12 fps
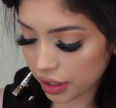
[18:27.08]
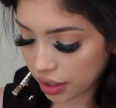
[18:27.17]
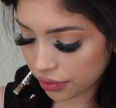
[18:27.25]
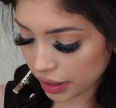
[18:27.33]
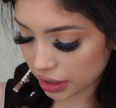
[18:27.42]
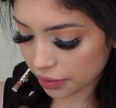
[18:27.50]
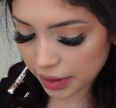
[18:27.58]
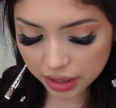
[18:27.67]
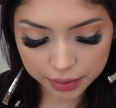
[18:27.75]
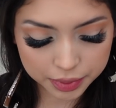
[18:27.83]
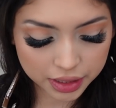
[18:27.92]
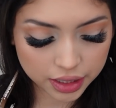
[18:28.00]
in the rest of my
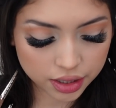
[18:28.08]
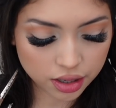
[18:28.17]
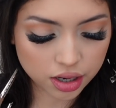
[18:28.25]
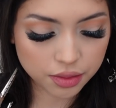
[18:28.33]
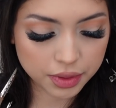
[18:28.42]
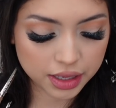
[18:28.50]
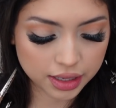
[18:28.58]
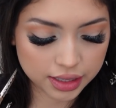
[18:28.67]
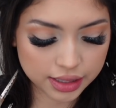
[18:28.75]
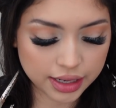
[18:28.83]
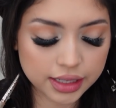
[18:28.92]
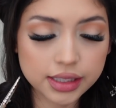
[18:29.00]
lips later on
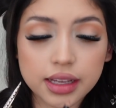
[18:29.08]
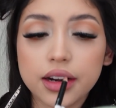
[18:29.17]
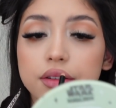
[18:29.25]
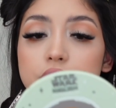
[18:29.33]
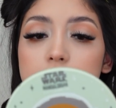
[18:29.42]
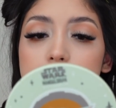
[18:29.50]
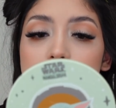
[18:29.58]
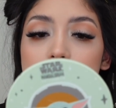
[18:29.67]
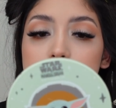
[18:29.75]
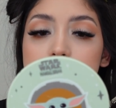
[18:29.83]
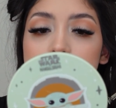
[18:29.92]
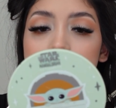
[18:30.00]
because, like I said, I don't want my
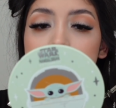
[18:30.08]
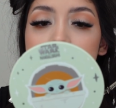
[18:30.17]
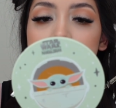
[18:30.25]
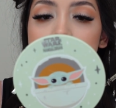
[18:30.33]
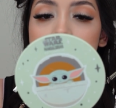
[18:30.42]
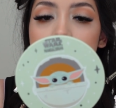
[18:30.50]
lips to get messed